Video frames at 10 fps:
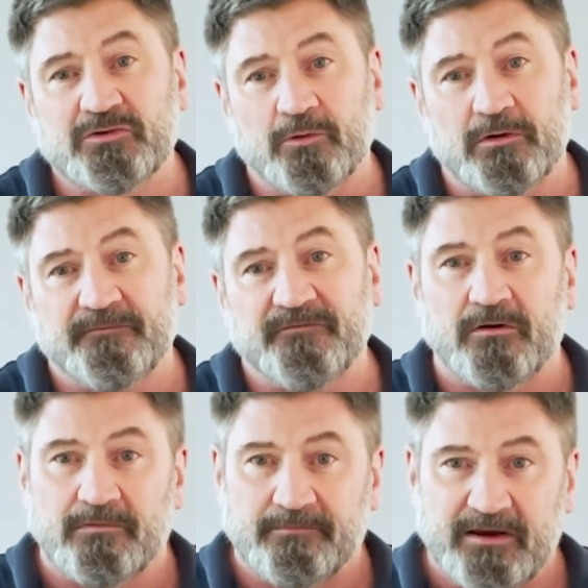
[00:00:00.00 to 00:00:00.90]
thought
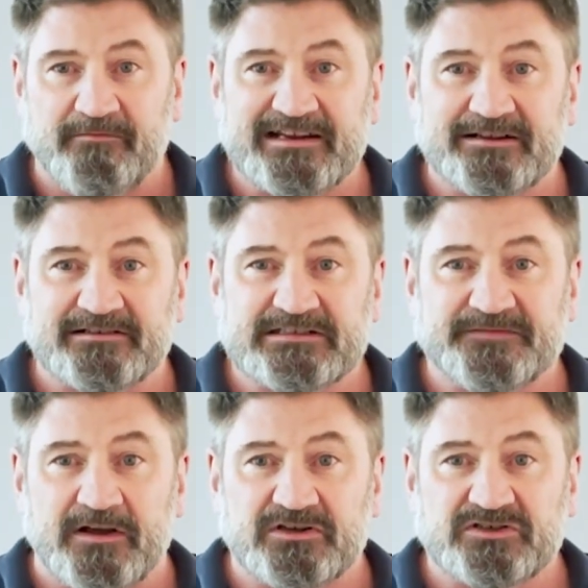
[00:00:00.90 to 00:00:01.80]
for erectile
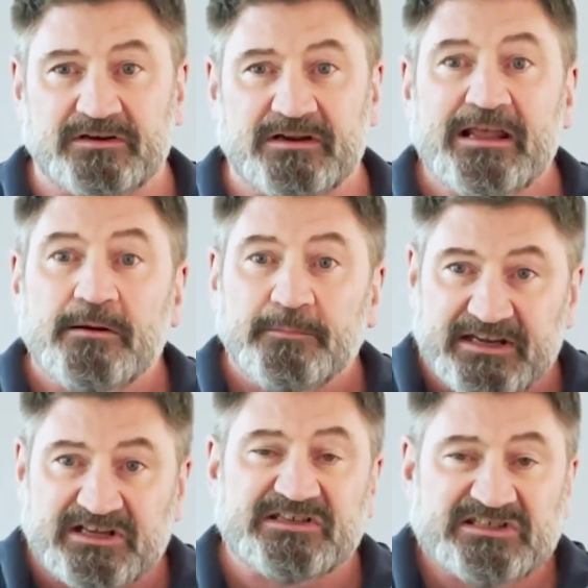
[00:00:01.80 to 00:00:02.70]
dysfunction, but
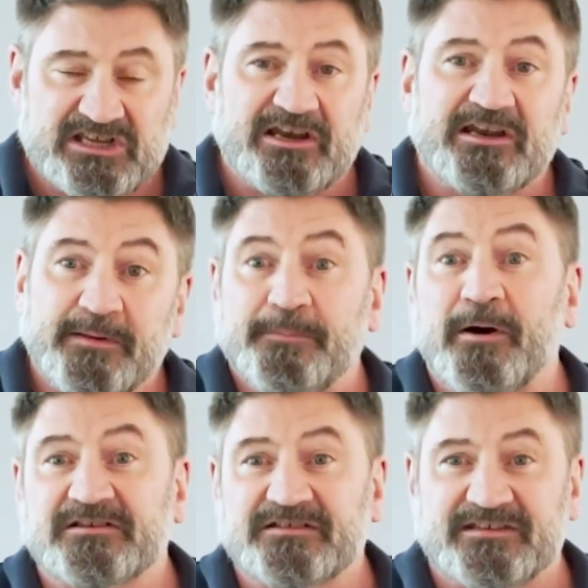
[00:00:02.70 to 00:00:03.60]
it can certainly be
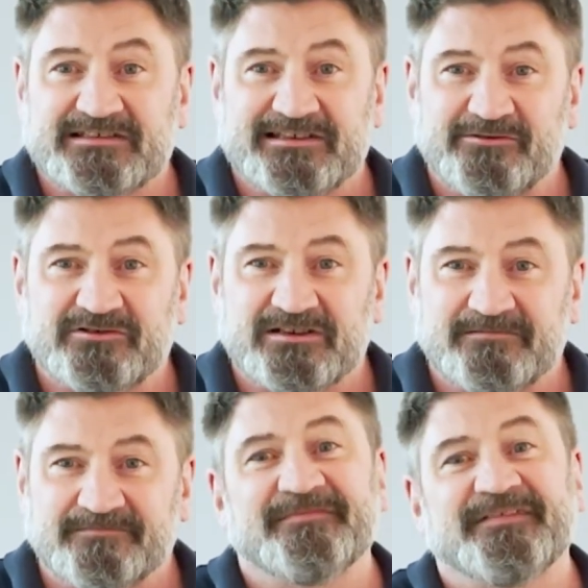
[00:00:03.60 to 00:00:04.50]
part of the
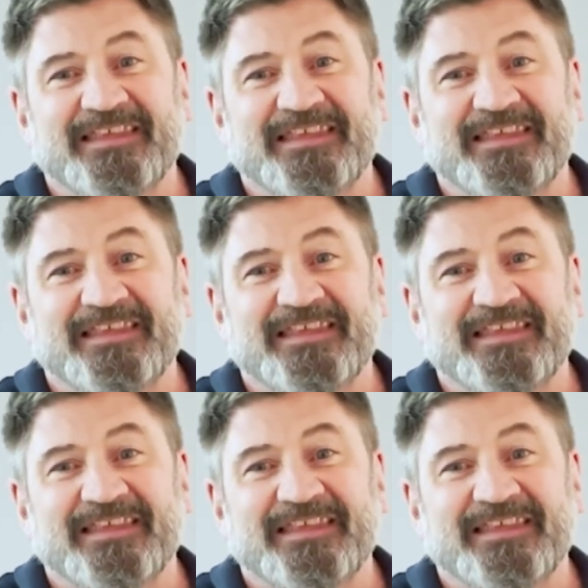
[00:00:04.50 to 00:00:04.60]
solution.